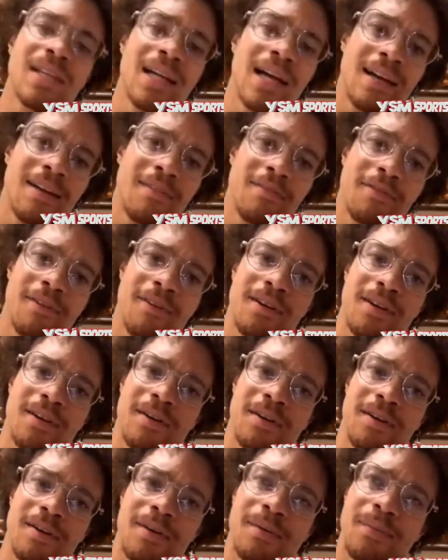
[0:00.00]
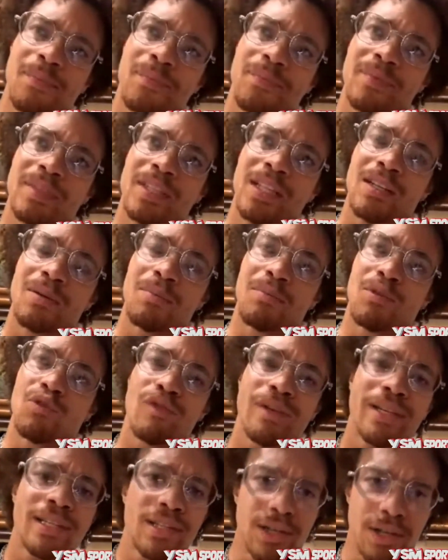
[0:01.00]
guy that fought?
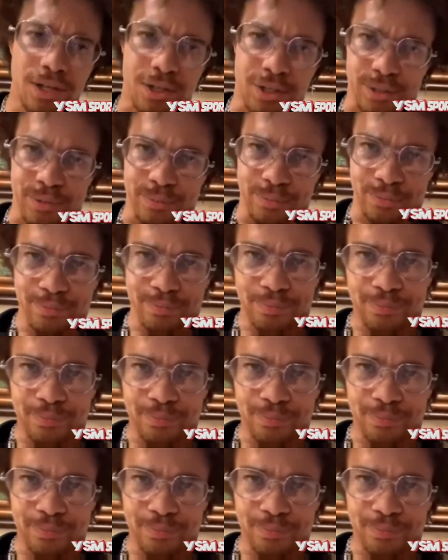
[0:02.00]
Maurice Hooker.